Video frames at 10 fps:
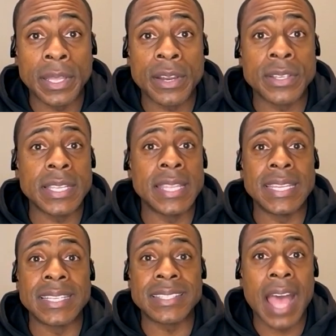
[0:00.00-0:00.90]
players in
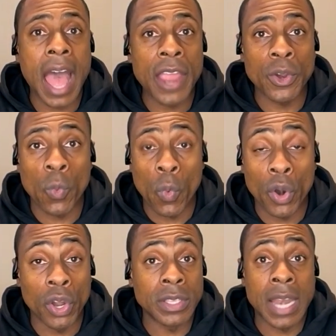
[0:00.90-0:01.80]
the entire
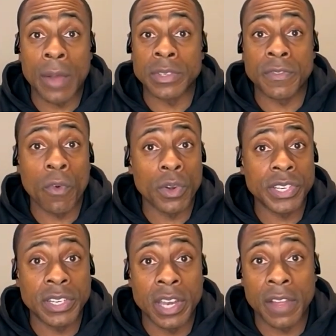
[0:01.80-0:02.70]
world. And I was
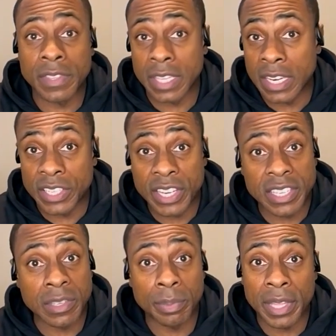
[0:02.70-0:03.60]
fortunate enough to get a
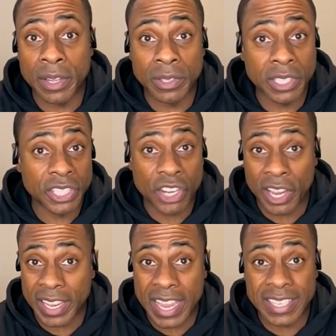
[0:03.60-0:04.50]
chance to play with
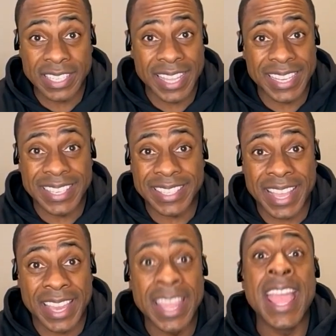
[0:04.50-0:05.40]
Sean Casey, like he
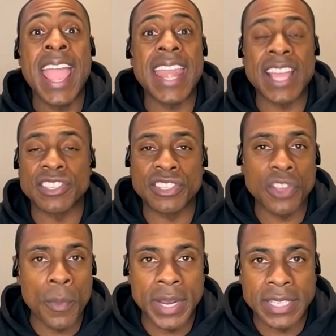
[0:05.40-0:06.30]
said, and had
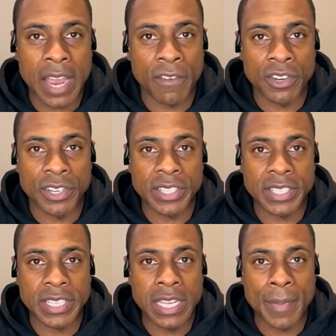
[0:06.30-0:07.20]
so many
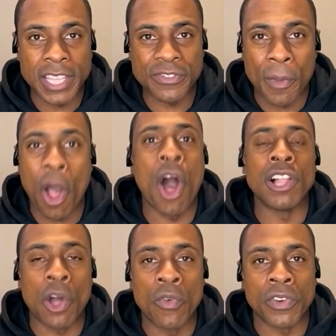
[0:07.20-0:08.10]
diverse teammates from
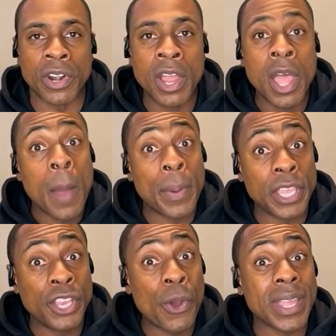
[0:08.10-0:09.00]
all over.
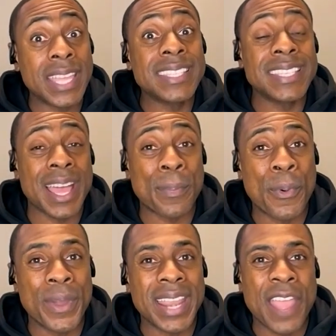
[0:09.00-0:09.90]
But you don't get to that
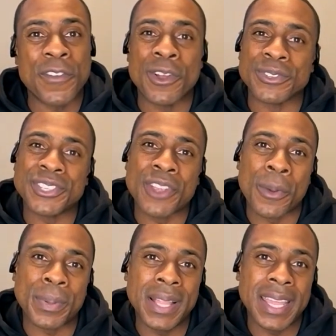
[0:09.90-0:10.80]
point if you don't
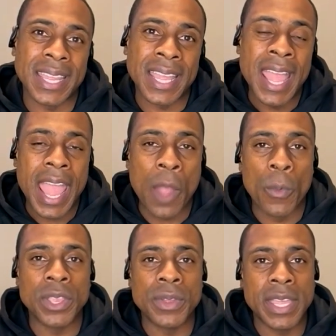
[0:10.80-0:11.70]
start playing.
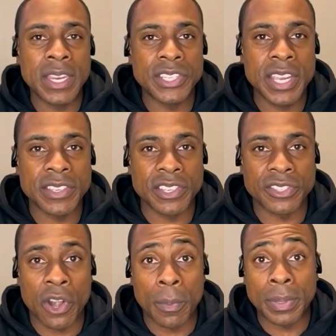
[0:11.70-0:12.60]
And when you get a chance to
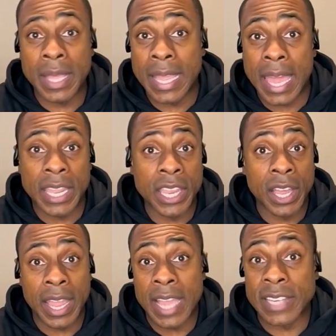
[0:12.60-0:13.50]
start playing at a
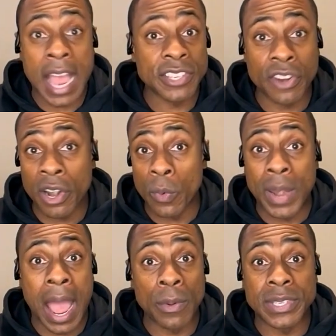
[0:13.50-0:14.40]
young age, I started
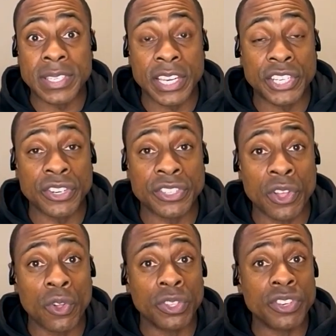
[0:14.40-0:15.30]
when I was 6 years
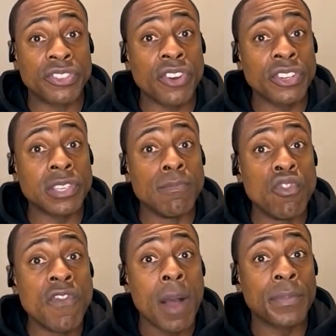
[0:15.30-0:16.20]
old. You start to
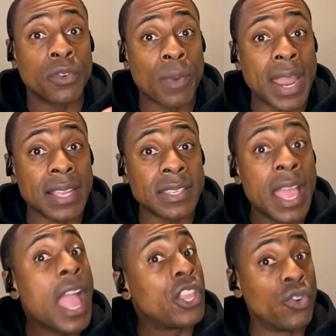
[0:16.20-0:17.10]
move up the
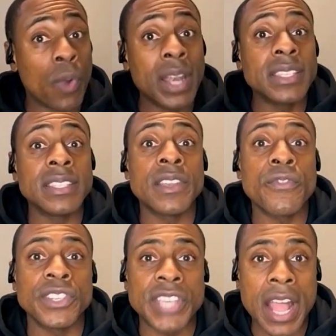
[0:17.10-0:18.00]
ranks and you run into
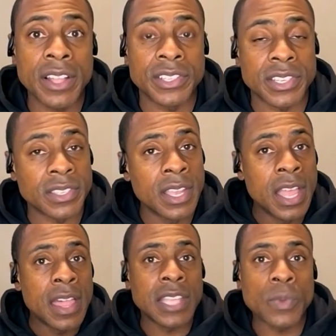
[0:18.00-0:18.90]
different challenges.
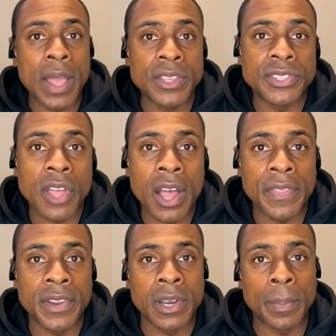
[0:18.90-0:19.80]
That's why you saw
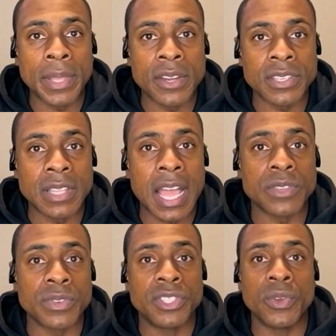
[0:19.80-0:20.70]
out there the Players
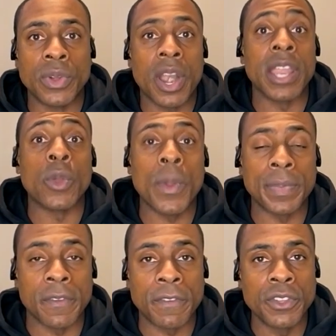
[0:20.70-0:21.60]
Alliance was doing our
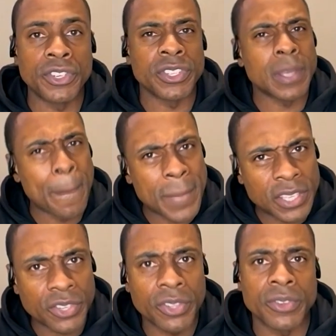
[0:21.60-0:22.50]
Equip the Future to
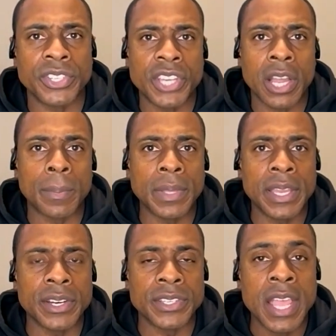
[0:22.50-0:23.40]
mentor those young
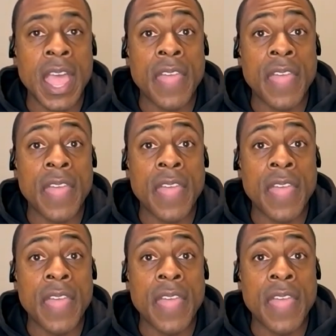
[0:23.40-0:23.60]
players